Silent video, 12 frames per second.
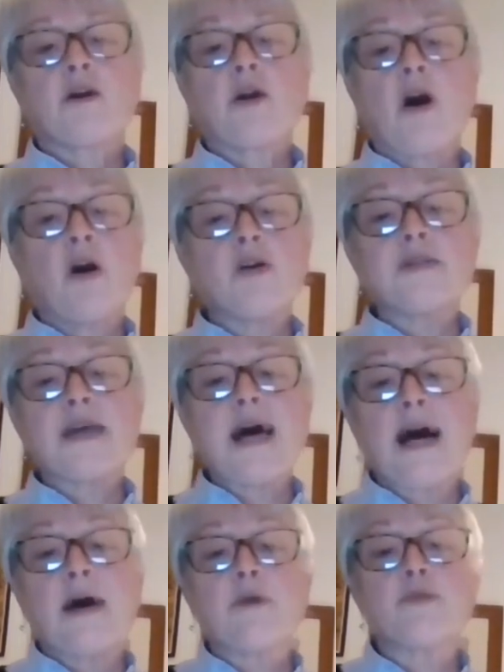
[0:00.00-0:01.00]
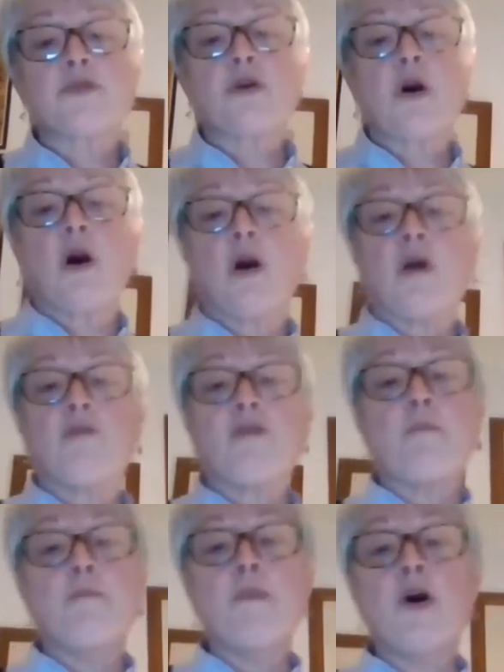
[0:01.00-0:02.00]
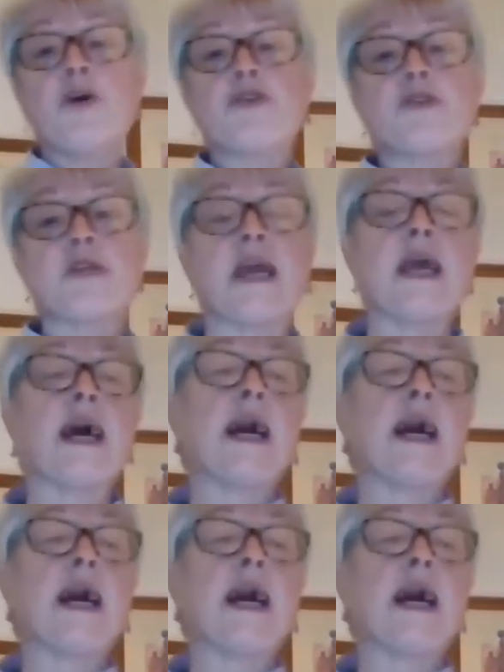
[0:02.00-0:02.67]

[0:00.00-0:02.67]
God, out of mercy